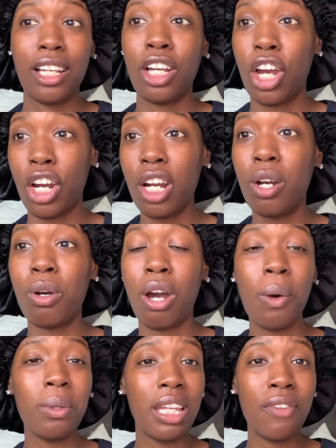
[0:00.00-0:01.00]
Girl,
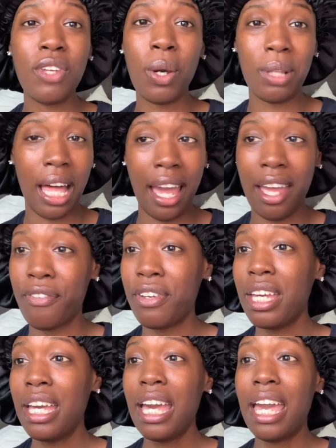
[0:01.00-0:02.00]
go live your life
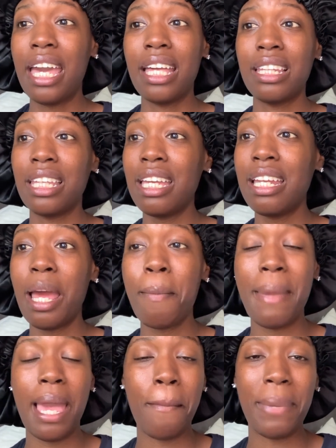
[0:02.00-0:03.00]
and leave that
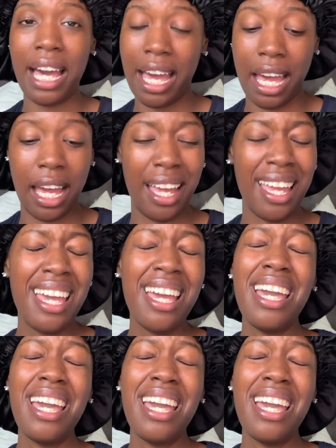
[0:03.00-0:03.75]
man behind.